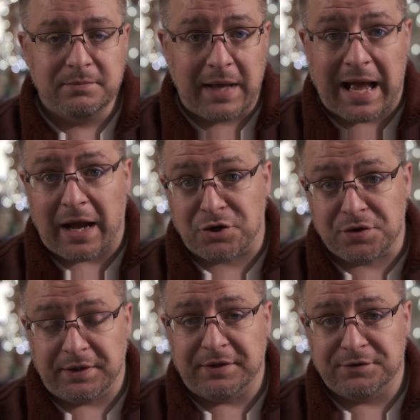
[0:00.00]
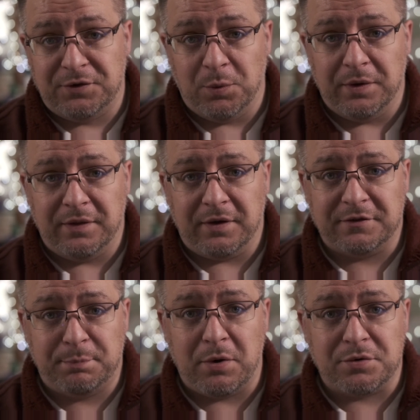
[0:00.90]
actually is doing the
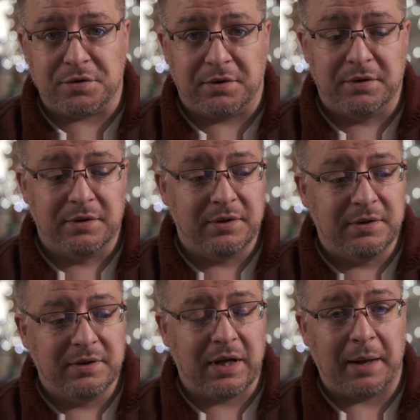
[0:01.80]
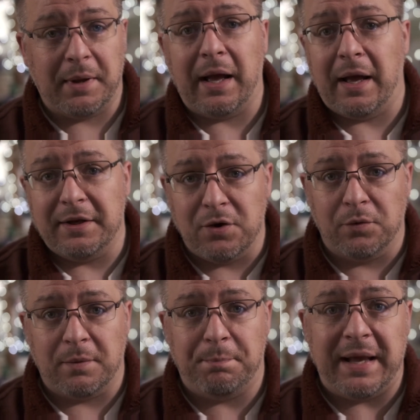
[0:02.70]
exposure. I know
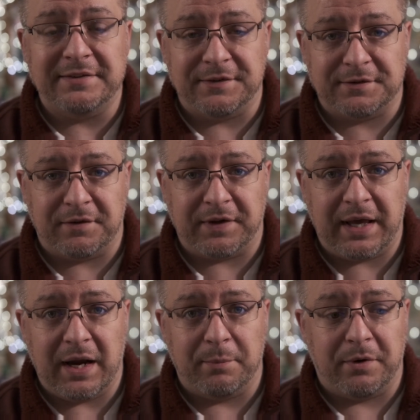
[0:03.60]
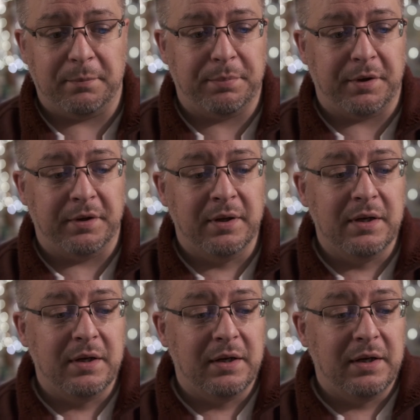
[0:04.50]
the basics of the camera, but
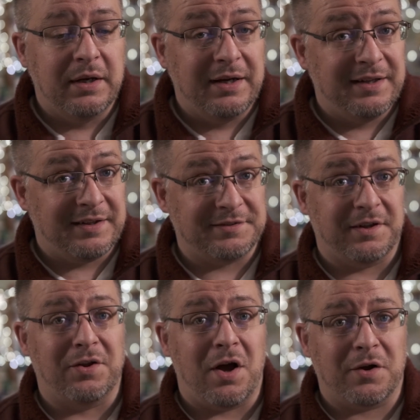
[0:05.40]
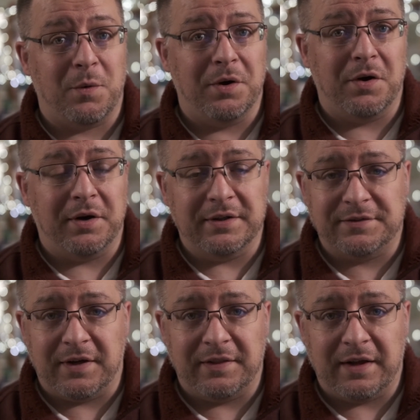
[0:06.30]
there's a lot going on
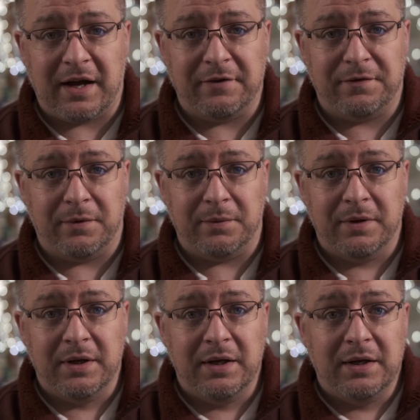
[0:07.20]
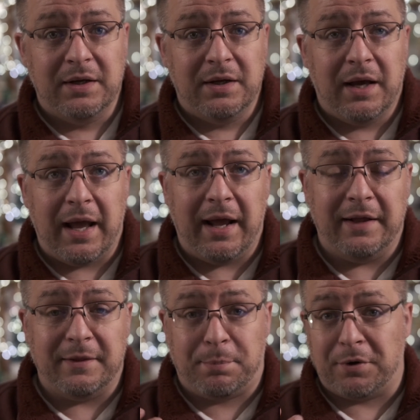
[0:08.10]
inside the iPhone.
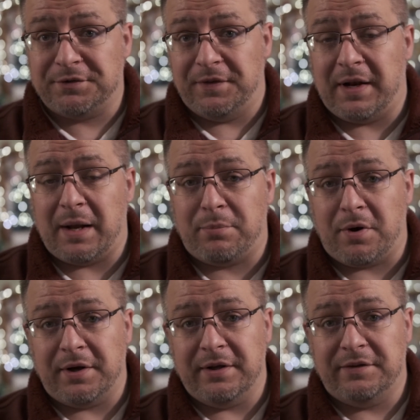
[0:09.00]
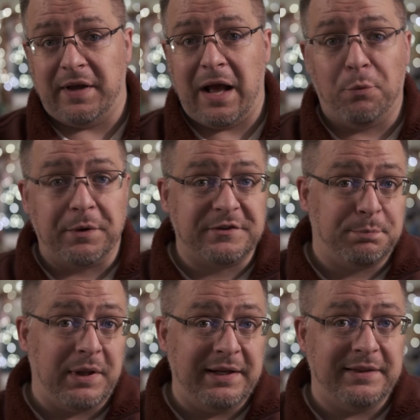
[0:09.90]
And the person that I brought in to help
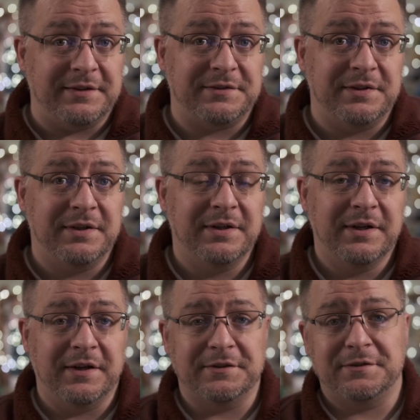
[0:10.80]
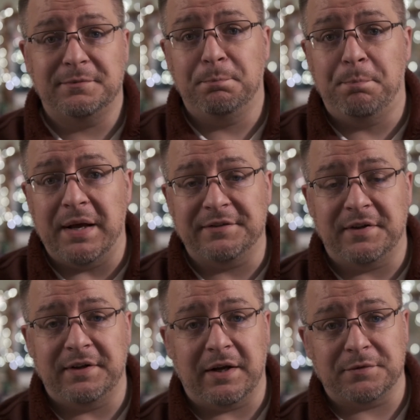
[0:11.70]
explain this is Ben
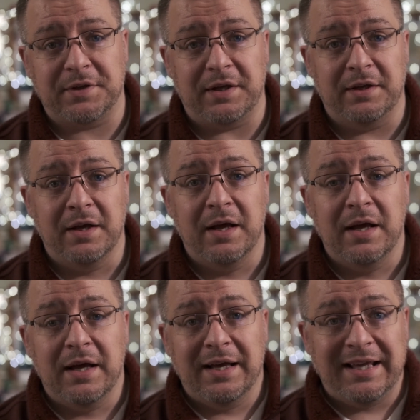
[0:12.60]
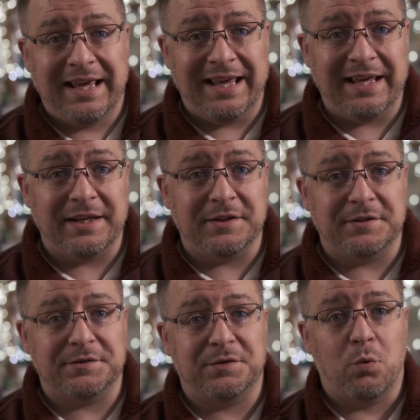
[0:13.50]
Sandofsky. He
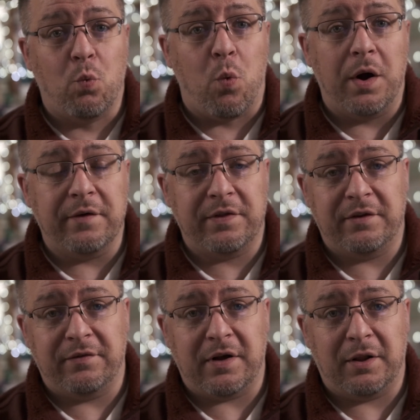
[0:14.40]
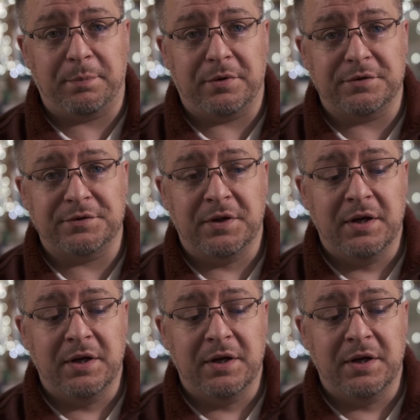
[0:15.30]
is one of the developers